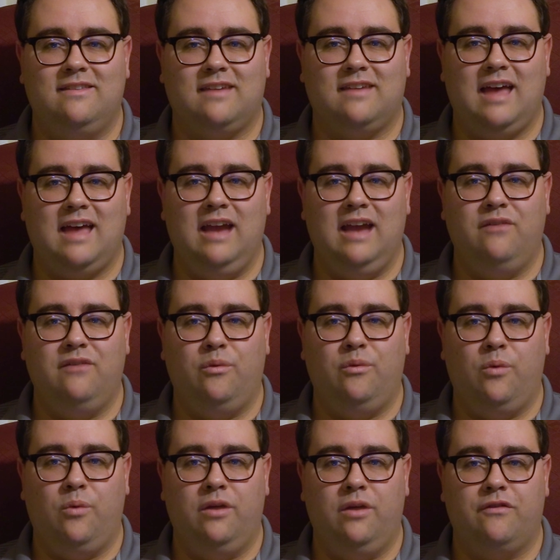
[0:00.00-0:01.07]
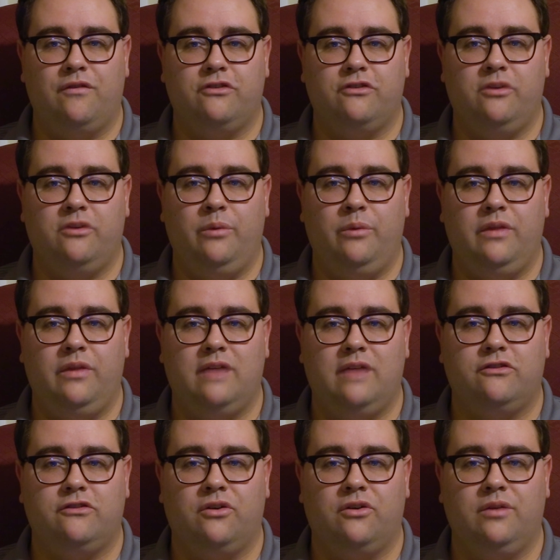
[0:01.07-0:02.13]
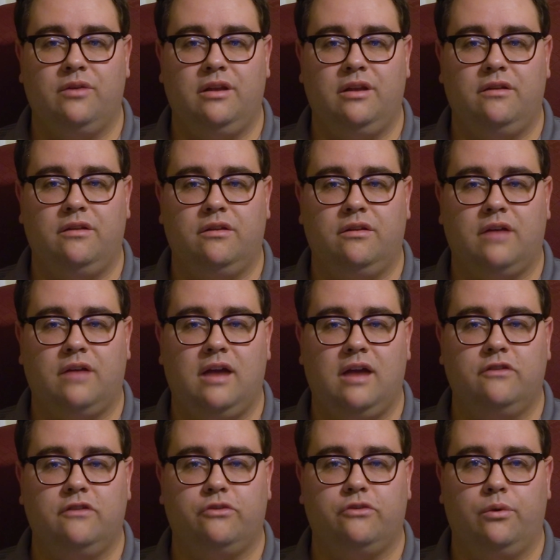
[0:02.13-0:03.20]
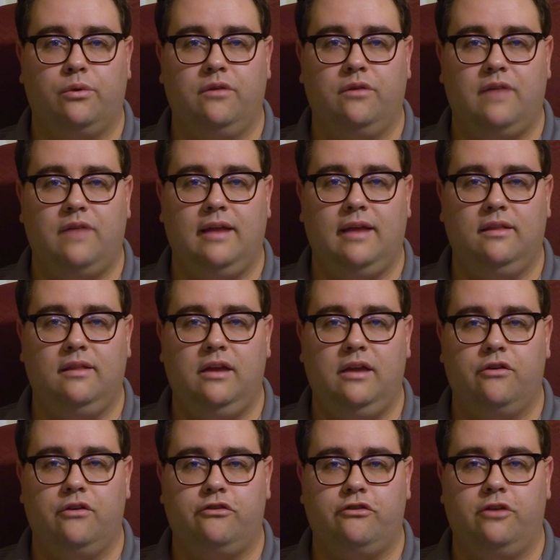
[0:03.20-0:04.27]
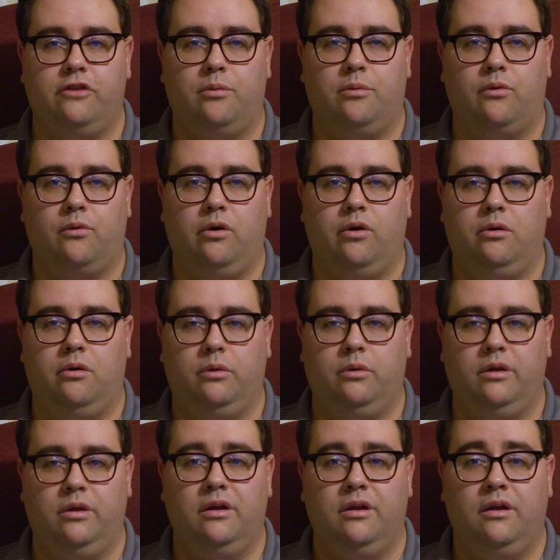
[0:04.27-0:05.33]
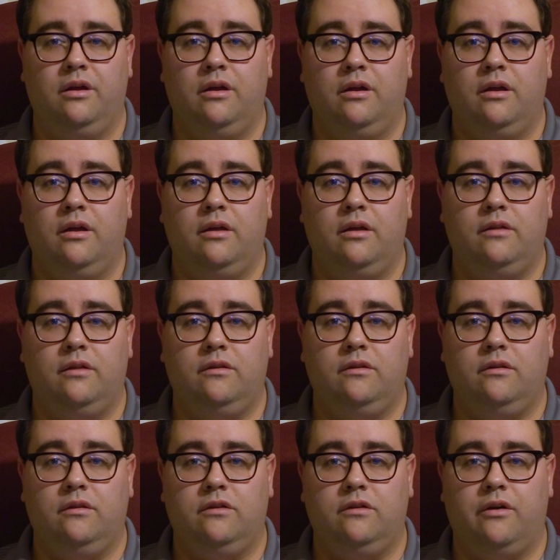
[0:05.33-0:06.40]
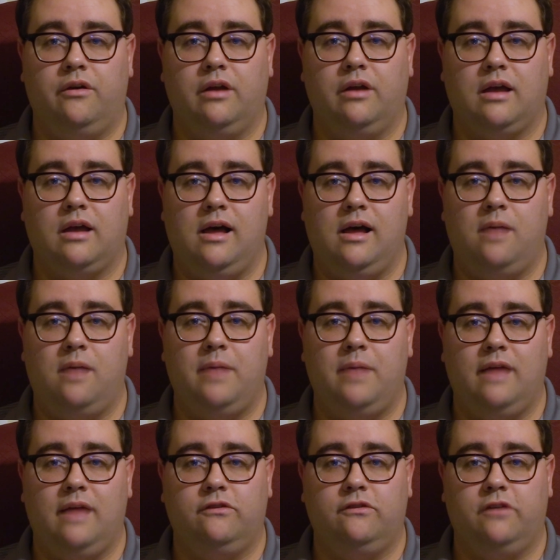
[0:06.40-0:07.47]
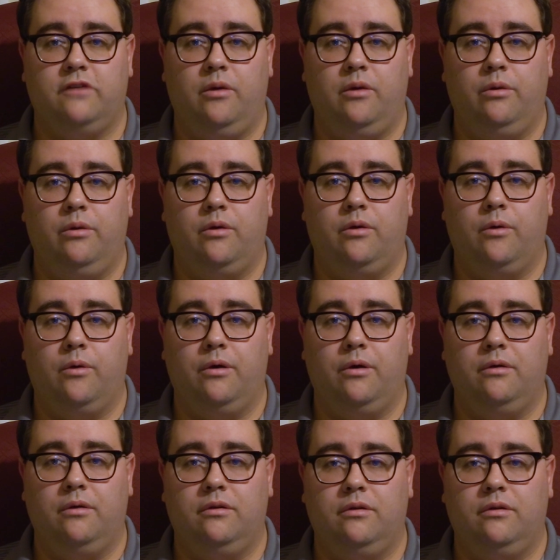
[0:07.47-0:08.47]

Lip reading: kind of awarded for someone that served in kind of sort of a leadership role during a combat zone or